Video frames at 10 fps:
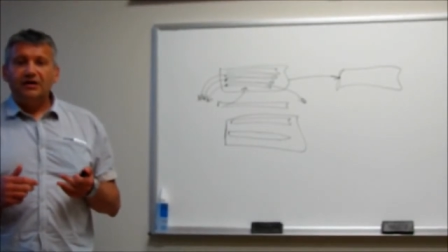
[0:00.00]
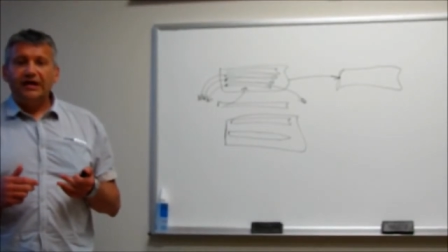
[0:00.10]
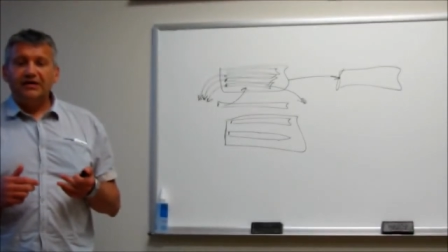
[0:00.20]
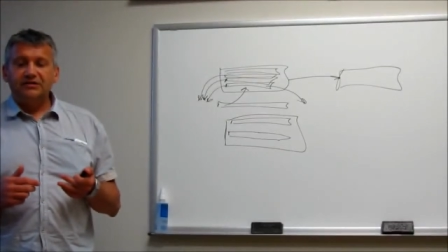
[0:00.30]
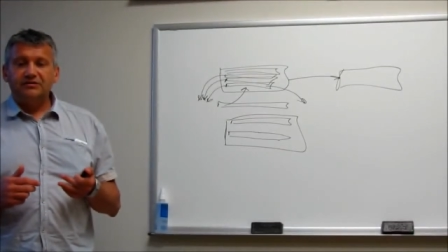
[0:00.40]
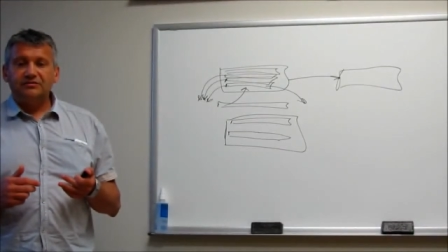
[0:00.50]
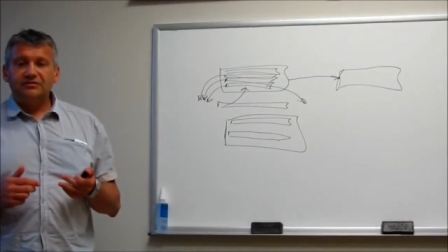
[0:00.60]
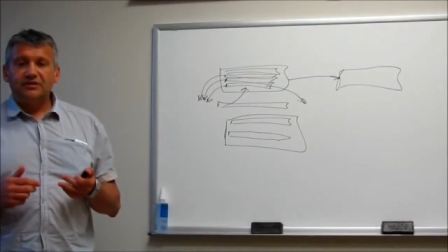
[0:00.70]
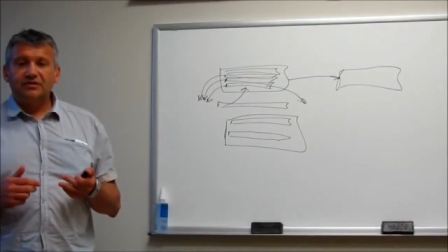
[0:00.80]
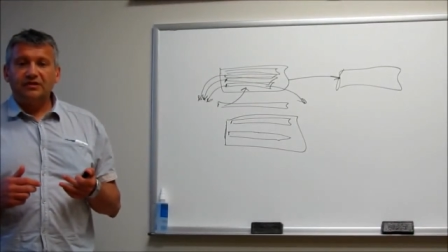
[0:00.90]
added to
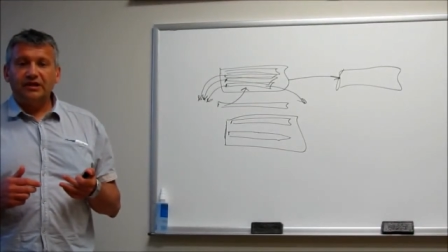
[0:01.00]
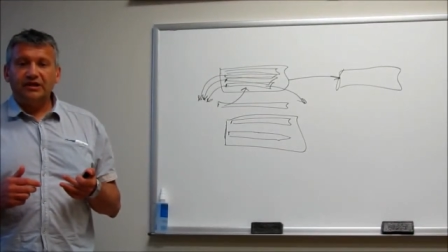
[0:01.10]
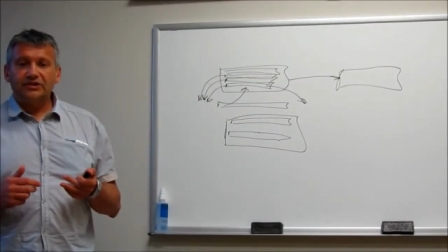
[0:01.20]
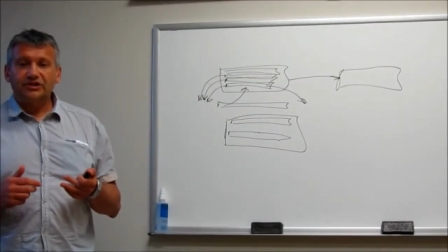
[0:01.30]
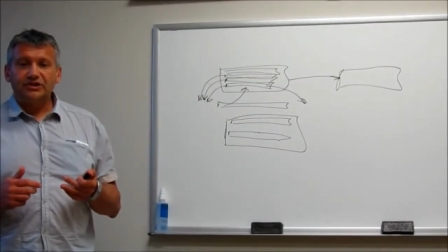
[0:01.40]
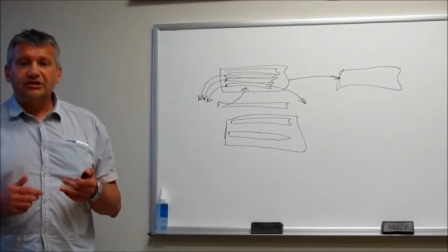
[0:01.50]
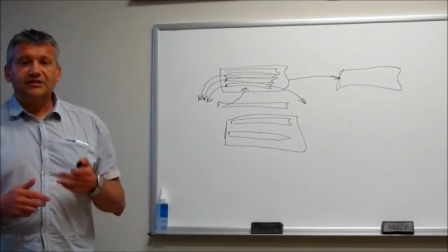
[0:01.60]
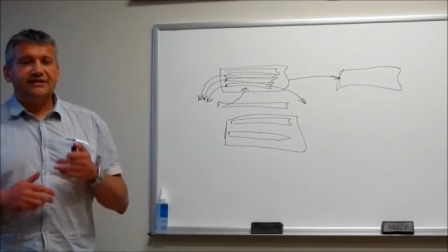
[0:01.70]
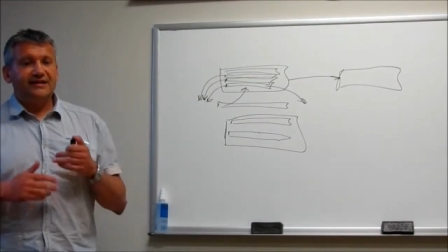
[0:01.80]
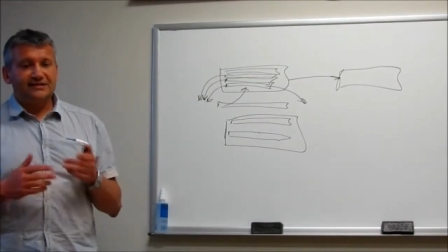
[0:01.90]
the collection
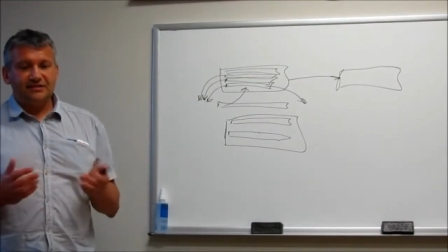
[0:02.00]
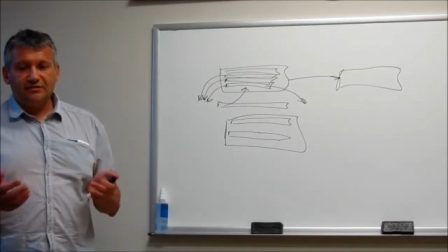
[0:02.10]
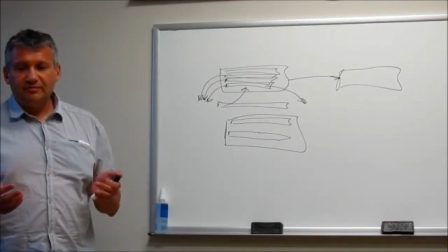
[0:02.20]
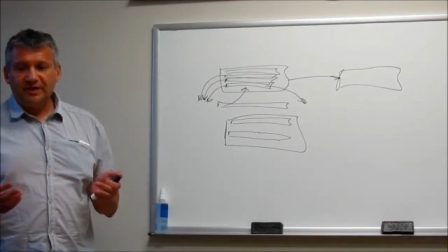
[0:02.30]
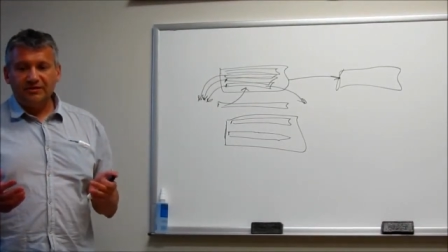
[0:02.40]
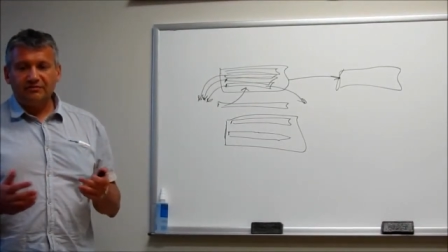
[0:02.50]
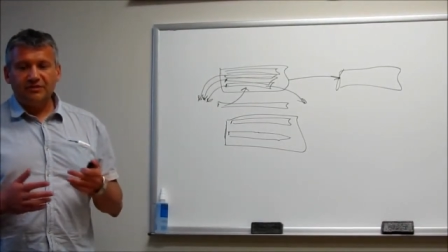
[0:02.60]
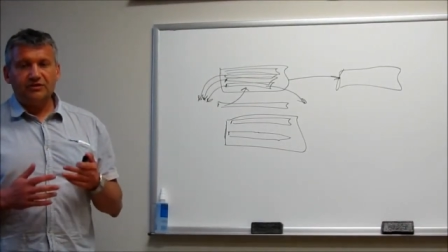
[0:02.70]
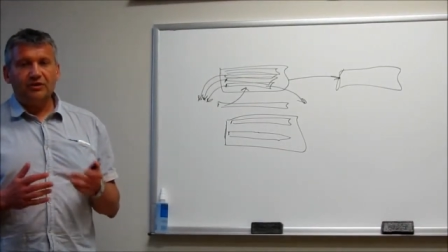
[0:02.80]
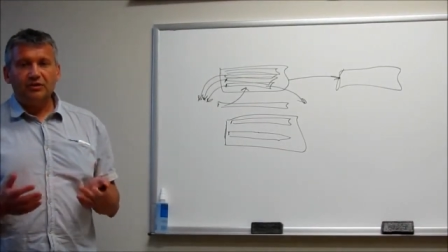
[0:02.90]
does not matter
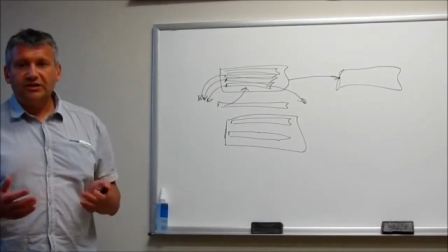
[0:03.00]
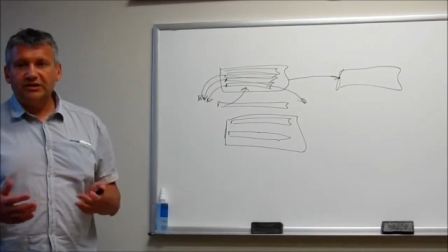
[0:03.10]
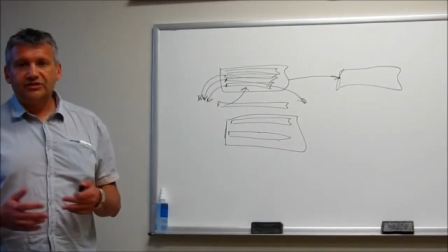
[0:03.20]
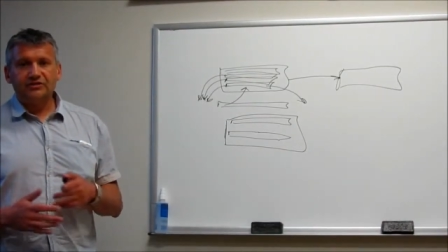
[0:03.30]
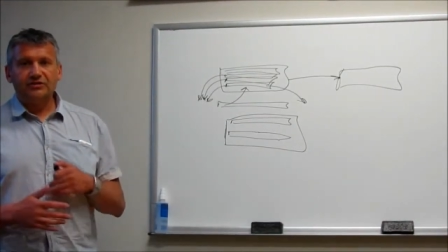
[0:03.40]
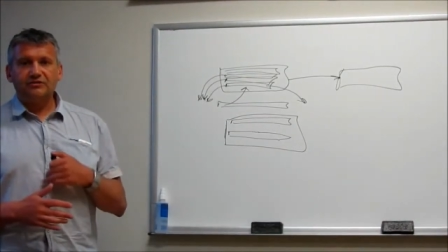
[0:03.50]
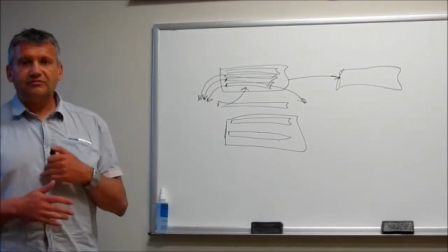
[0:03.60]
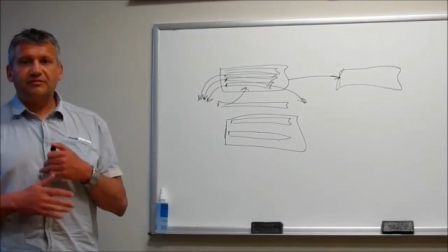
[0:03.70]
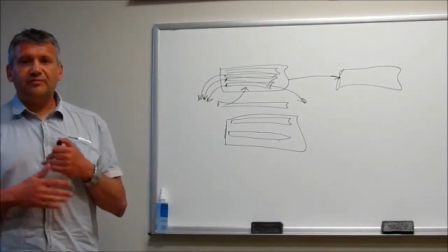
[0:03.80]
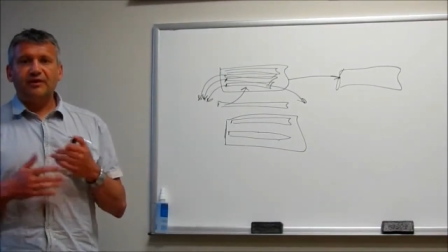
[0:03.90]
at all. It's not
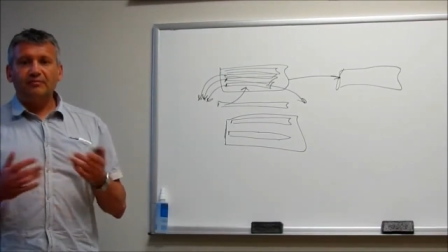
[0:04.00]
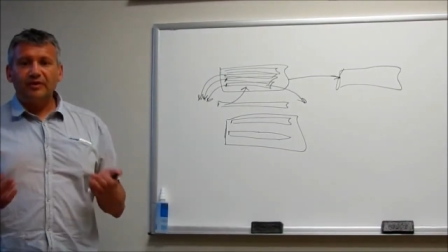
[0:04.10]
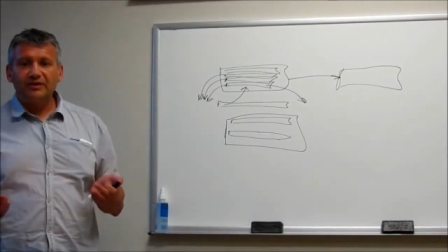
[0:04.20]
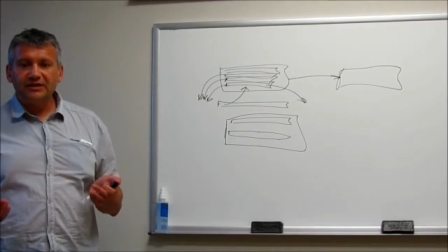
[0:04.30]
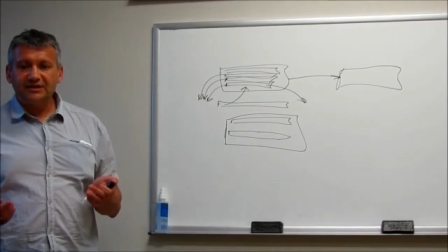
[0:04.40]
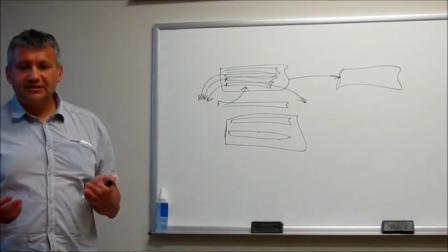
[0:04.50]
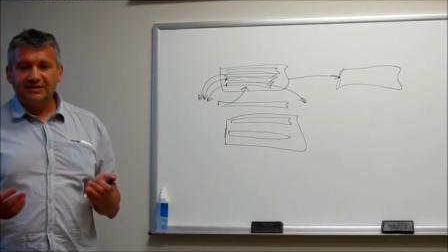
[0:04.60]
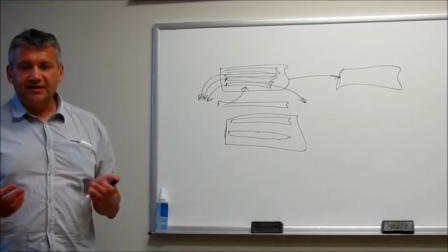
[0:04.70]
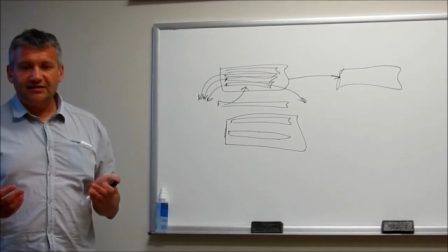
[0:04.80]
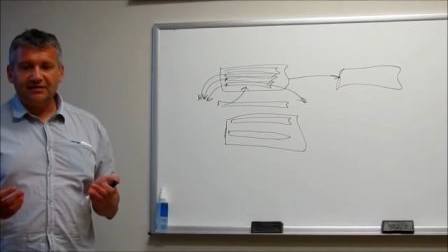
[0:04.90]
remembered
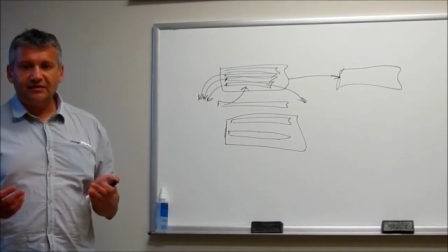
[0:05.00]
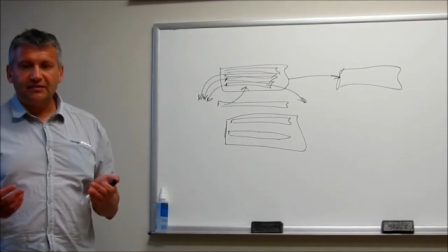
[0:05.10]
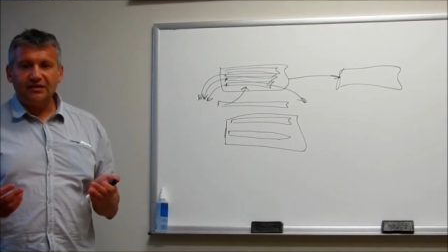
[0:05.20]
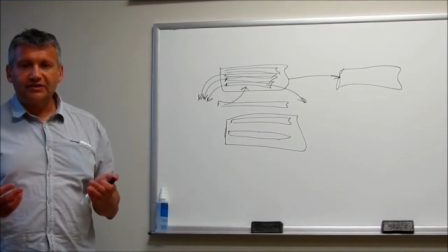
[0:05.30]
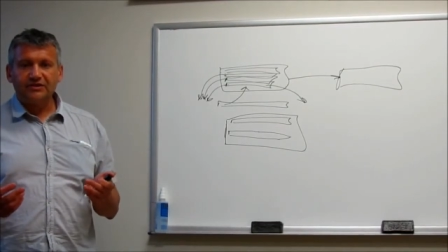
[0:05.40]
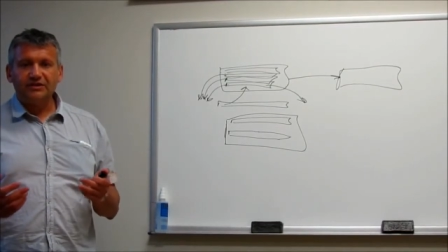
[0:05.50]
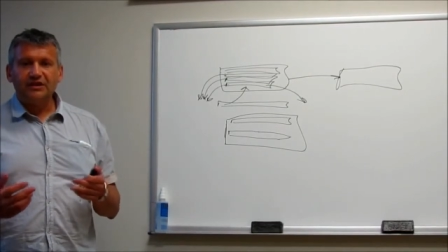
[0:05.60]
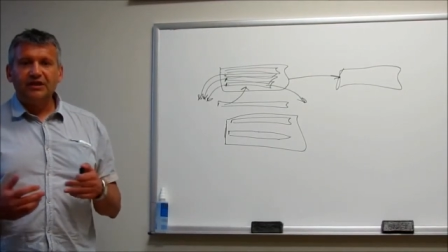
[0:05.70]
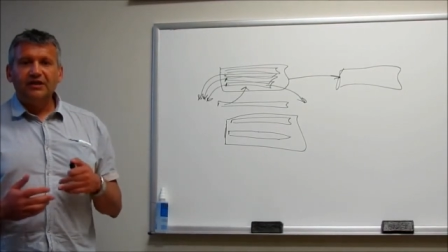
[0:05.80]
inside the collection.